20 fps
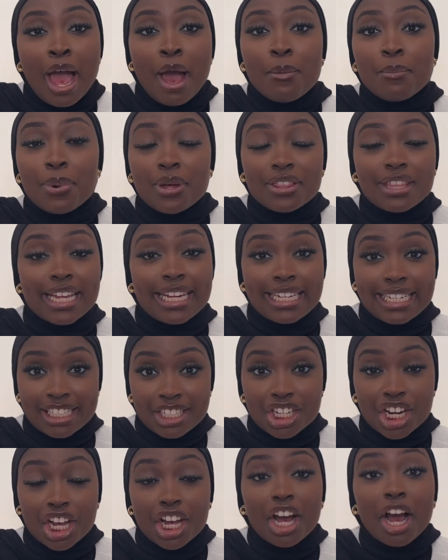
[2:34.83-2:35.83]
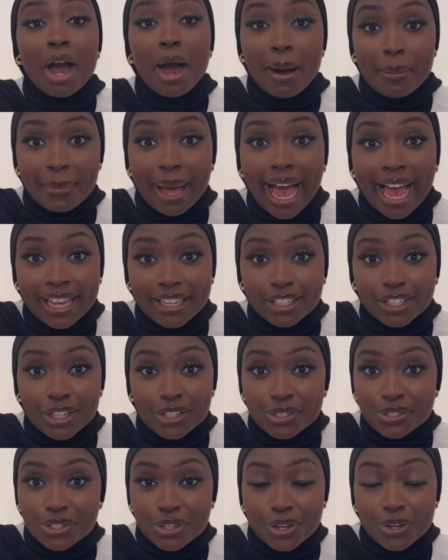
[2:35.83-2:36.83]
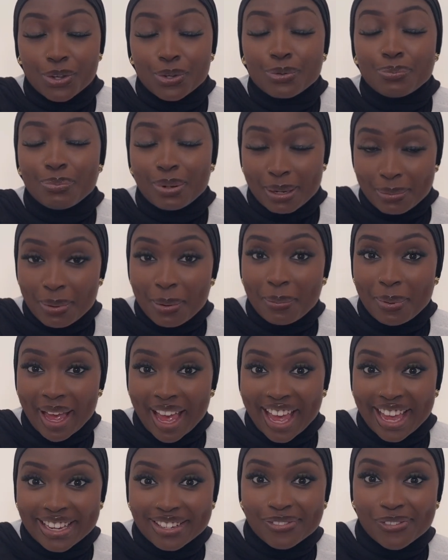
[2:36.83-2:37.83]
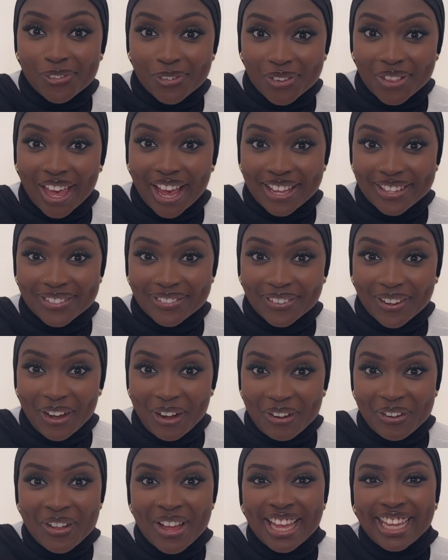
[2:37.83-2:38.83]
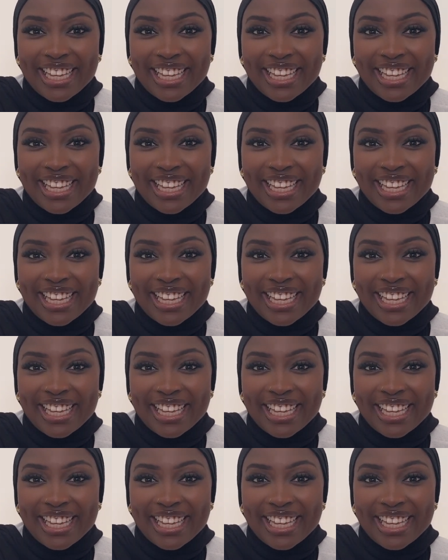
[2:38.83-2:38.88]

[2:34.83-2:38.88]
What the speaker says: but they legit come at you, so be prepared for that as well.